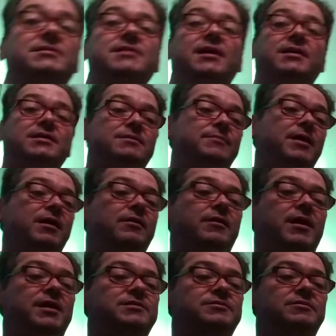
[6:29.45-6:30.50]
Santee made.
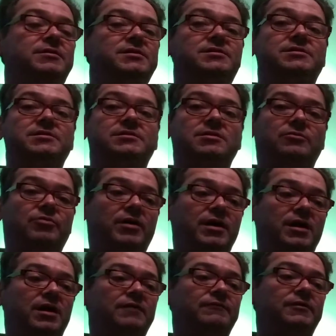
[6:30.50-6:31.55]
Okay, so this is the
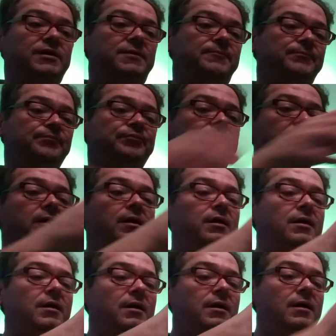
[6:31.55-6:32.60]
white ivory.
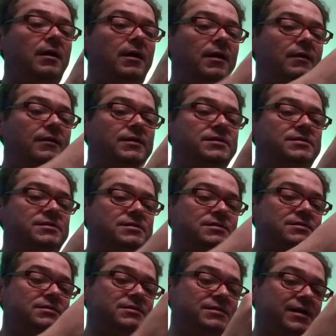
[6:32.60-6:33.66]
This
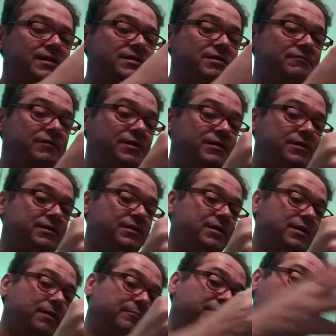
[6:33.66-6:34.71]
is a Santee Runyon
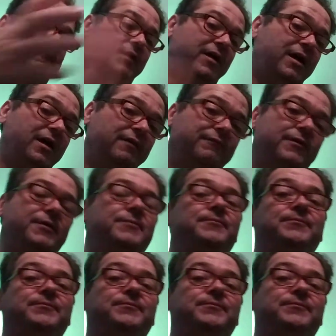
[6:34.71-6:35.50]
number 5.